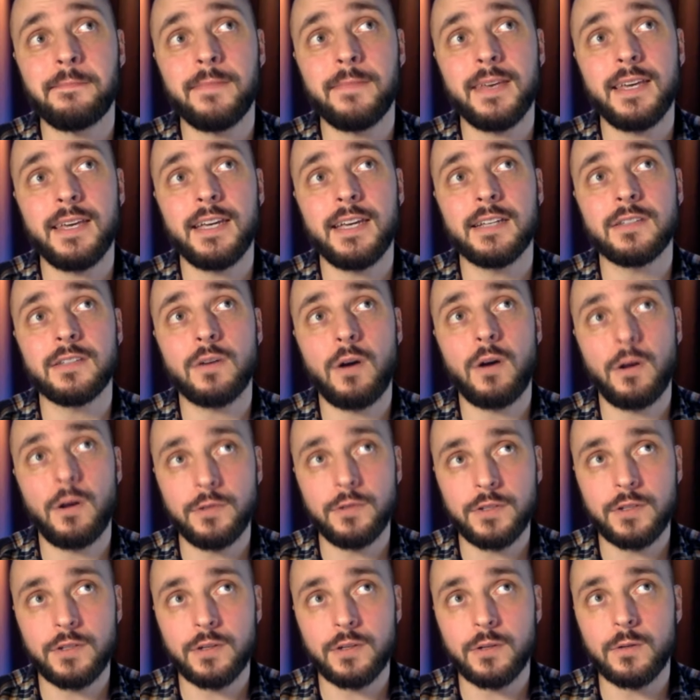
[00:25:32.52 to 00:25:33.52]
It's
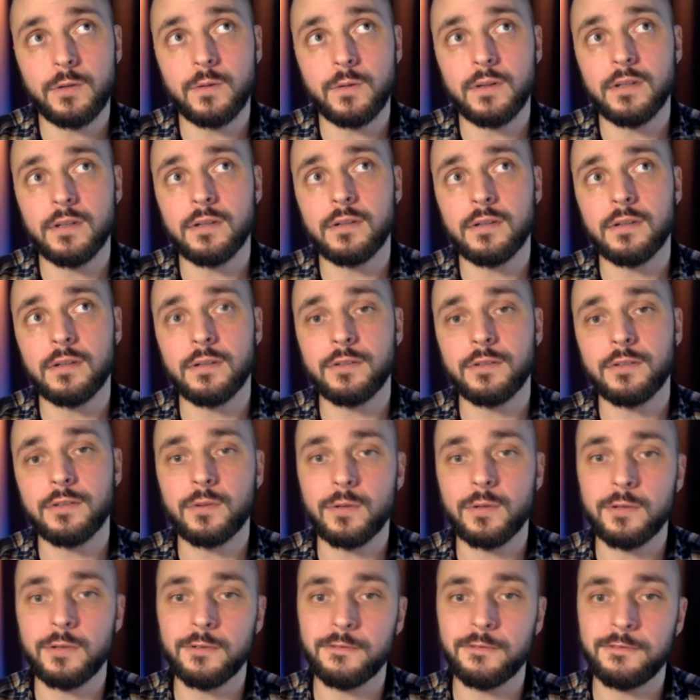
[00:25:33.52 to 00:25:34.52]
also
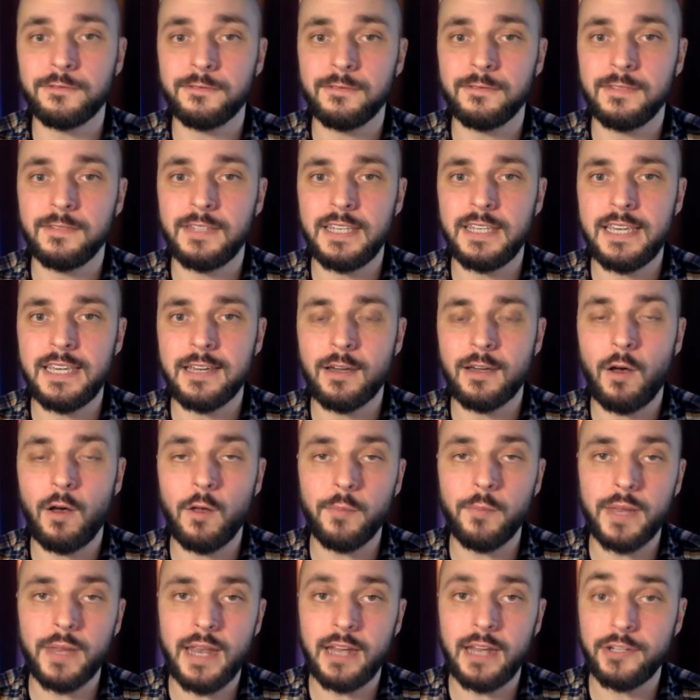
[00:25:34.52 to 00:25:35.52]
sort of the
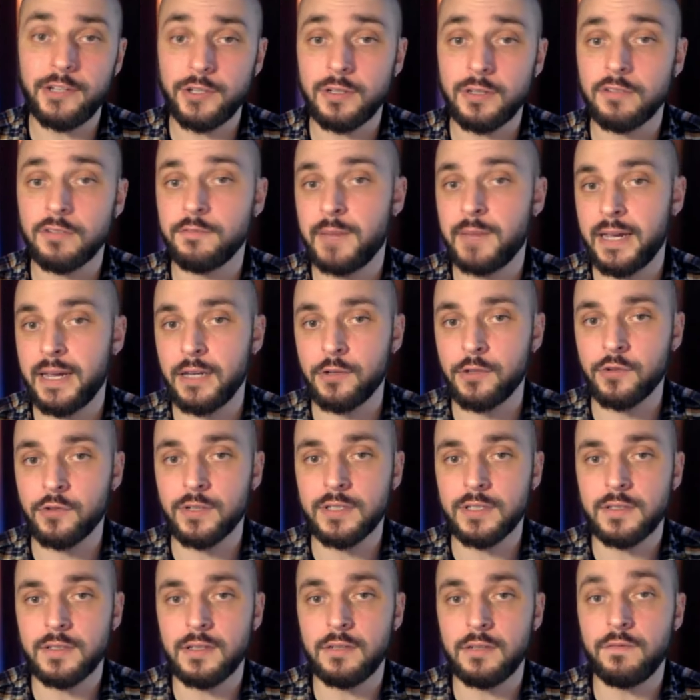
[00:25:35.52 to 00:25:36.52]
culmination of my
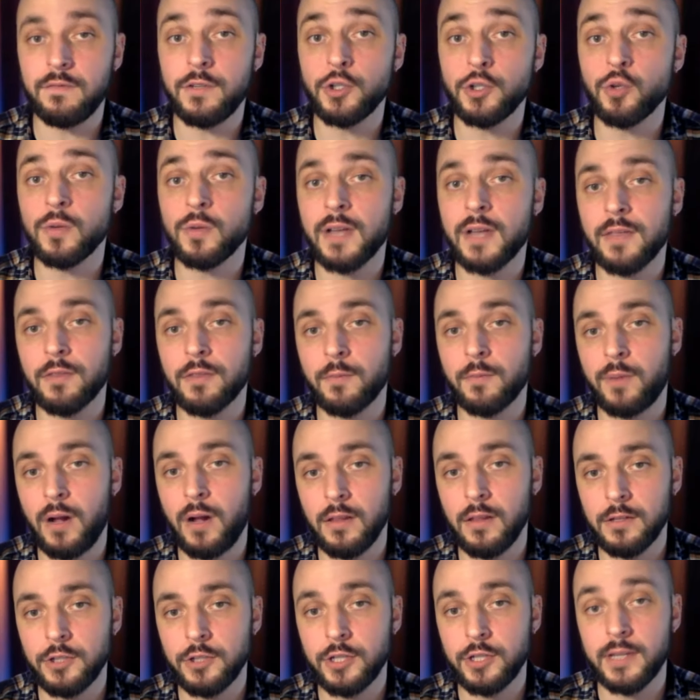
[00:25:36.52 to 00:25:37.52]
interest in visual
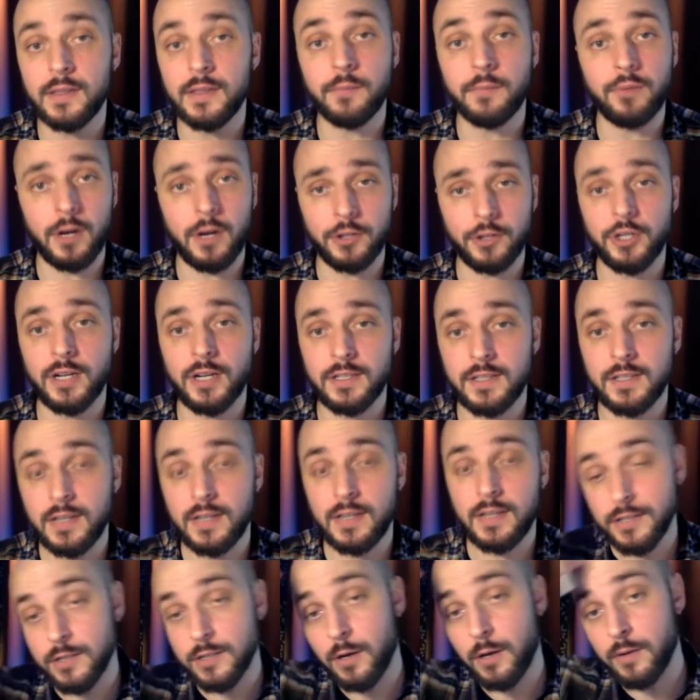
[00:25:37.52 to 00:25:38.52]
anthropology and the projects that
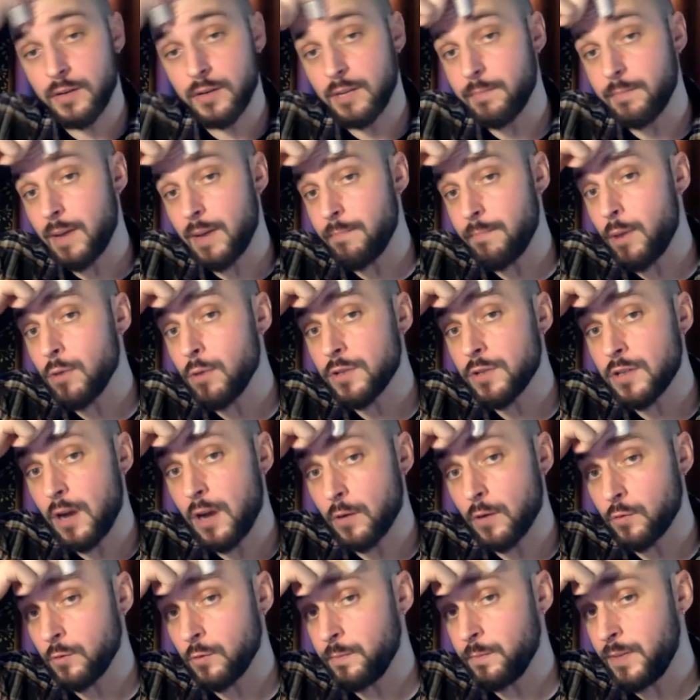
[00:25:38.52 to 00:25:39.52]
I started in my
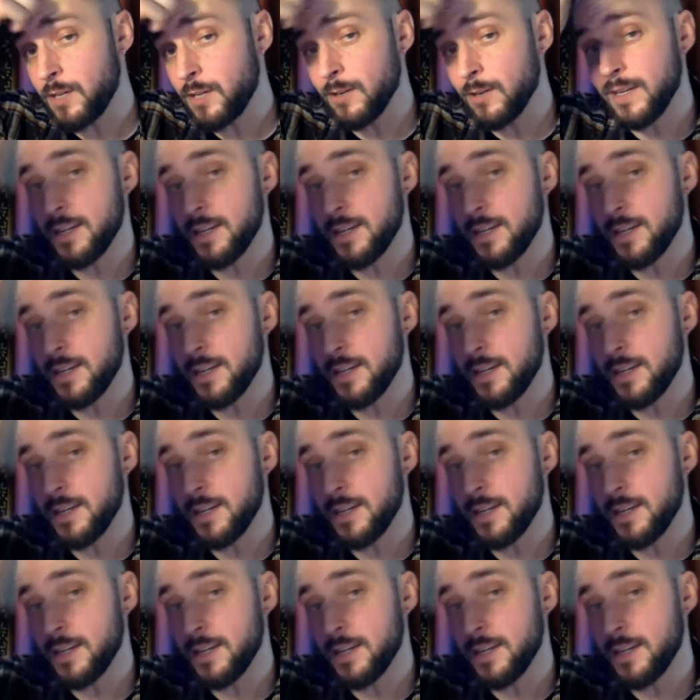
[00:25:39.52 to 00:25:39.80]
postdoctoral period.